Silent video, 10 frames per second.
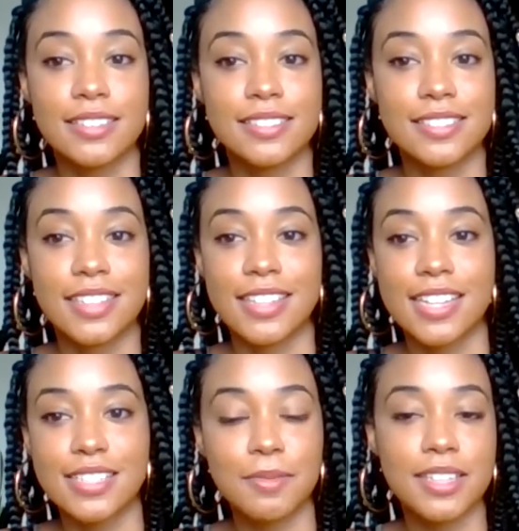Right. And
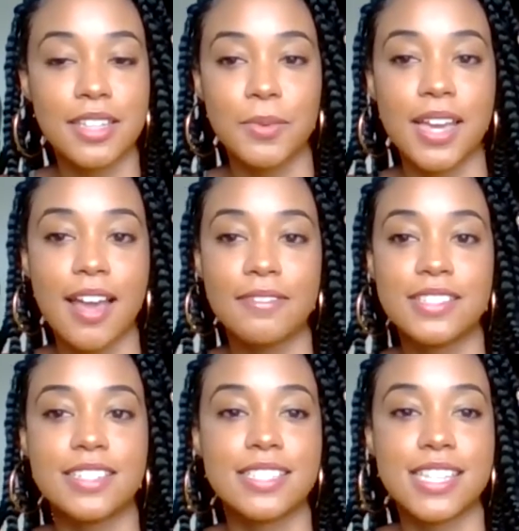that's something that we have
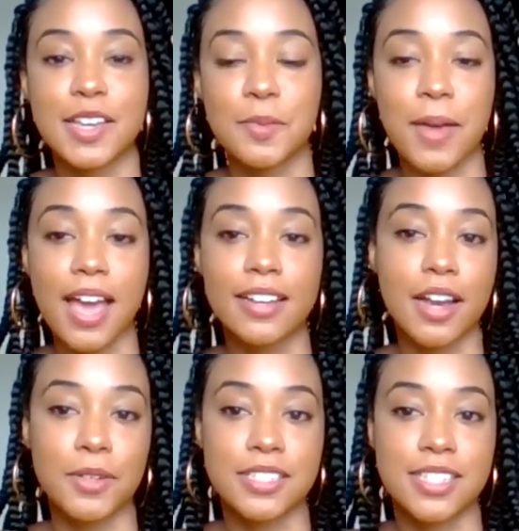to take back
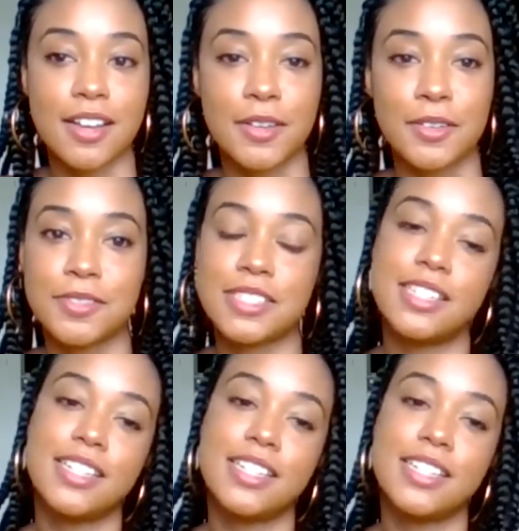ourselves.